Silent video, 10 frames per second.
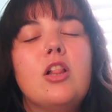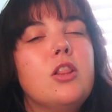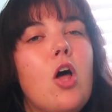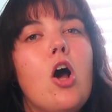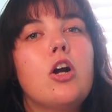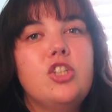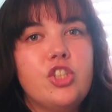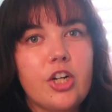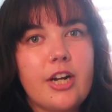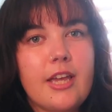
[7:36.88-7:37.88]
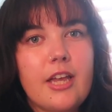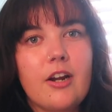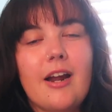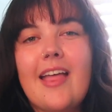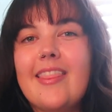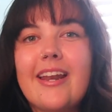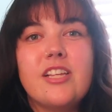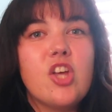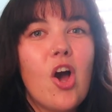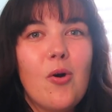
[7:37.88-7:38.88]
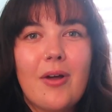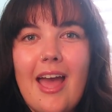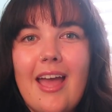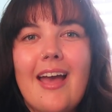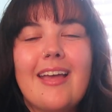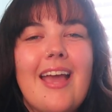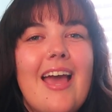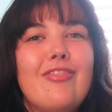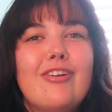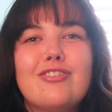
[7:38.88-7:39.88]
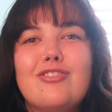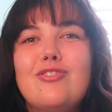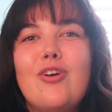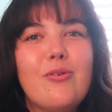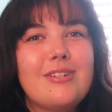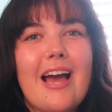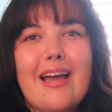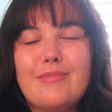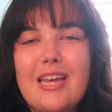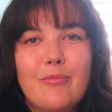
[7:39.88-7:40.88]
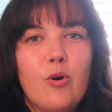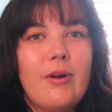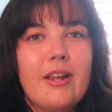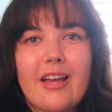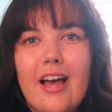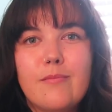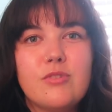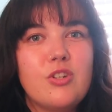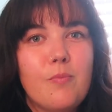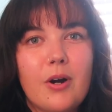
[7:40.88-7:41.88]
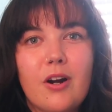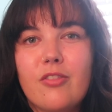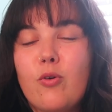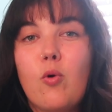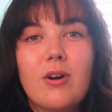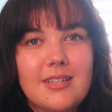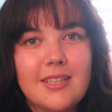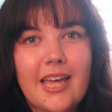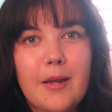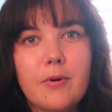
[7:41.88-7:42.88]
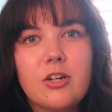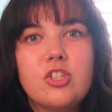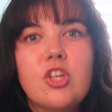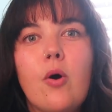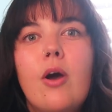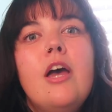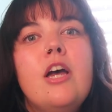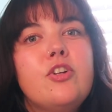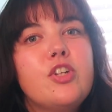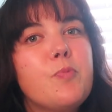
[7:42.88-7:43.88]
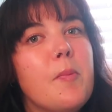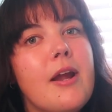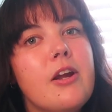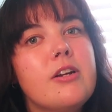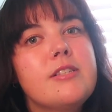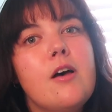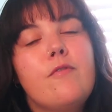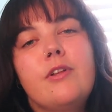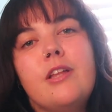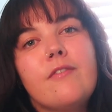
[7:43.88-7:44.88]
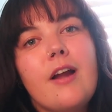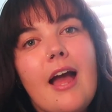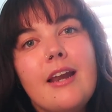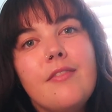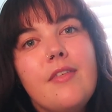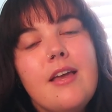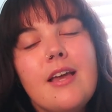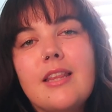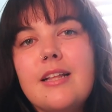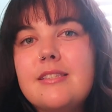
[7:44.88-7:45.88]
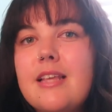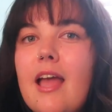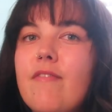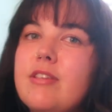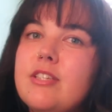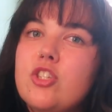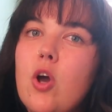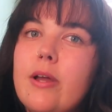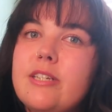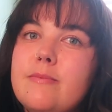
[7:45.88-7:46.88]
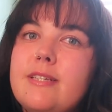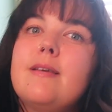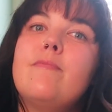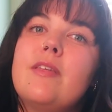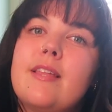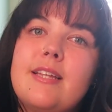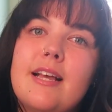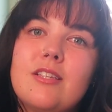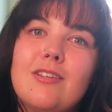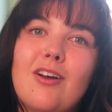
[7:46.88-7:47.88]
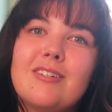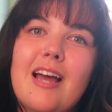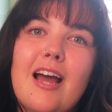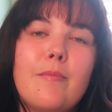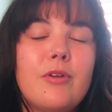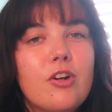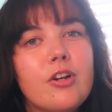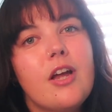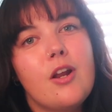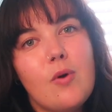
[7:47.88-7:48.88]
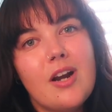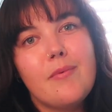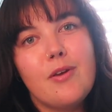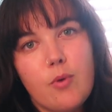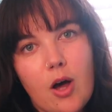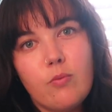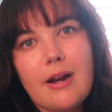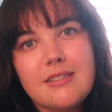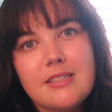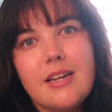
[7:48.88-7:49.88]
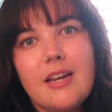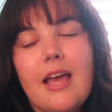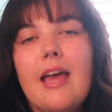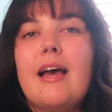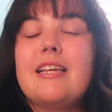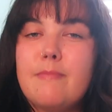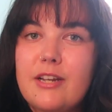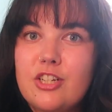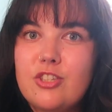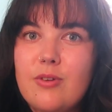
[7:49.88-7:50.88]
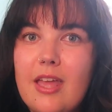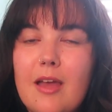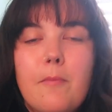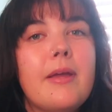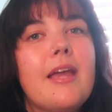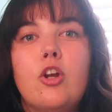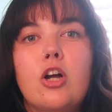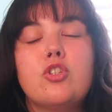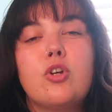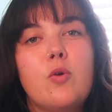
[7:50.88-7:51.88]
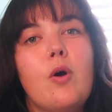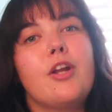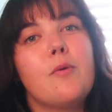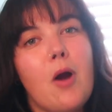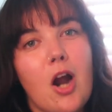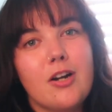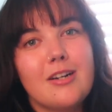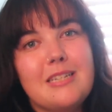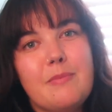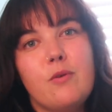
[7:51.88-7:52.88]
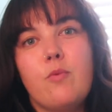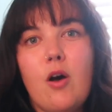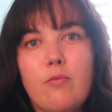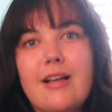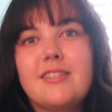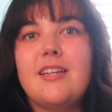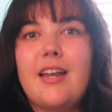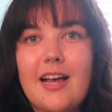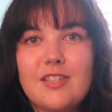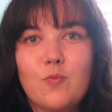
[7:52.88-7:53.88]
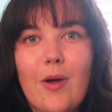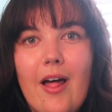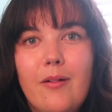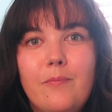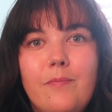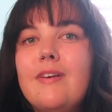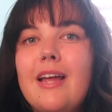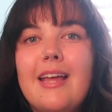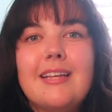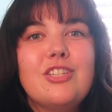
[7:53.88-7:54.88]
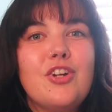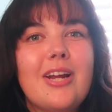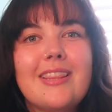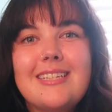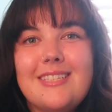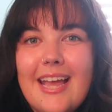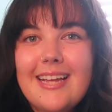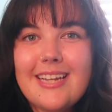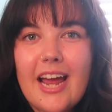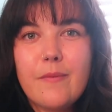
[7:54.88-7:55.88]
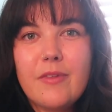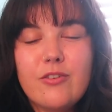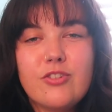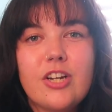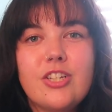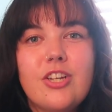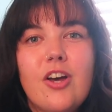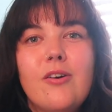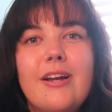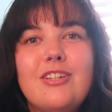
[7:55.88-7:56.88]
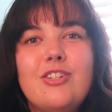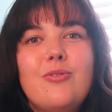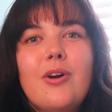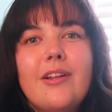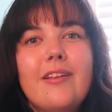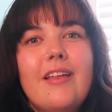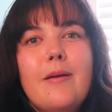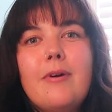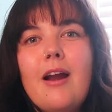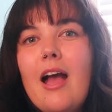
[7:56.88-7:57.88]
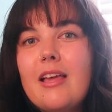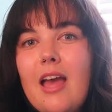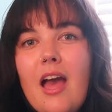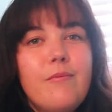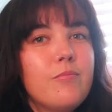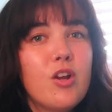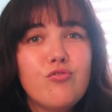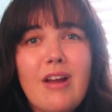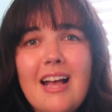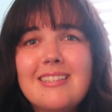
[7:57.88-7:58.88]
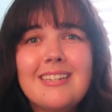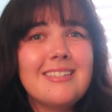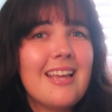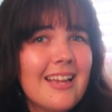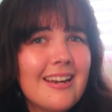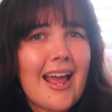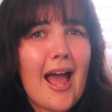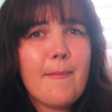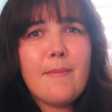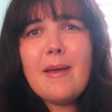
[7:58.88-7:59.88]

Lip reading: long journey here, and that is okay. Again, there's no timetable when it comes to birth or to labor, so just prepare yourself really for anything. And let's say if this is going to be something that takes a long time, you're gonna want to be well rested as much as you can be. You're also gonna want your partner to be well rested as well. If it is during the daytime that you start to go into early labor, again, rest, take a nap,